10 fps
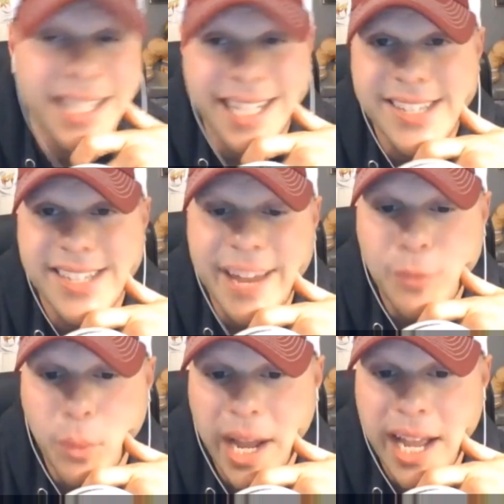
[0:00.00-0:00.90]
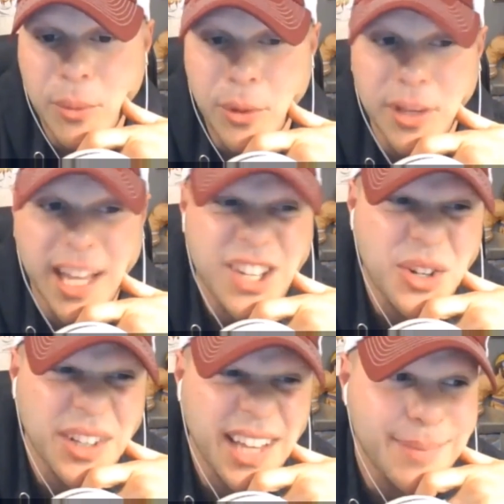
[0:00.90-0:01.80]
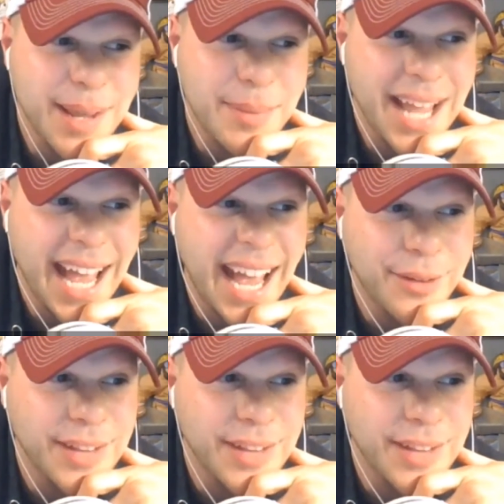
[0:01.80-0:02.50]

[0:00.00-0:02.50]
in a safe way where like you could like maybe have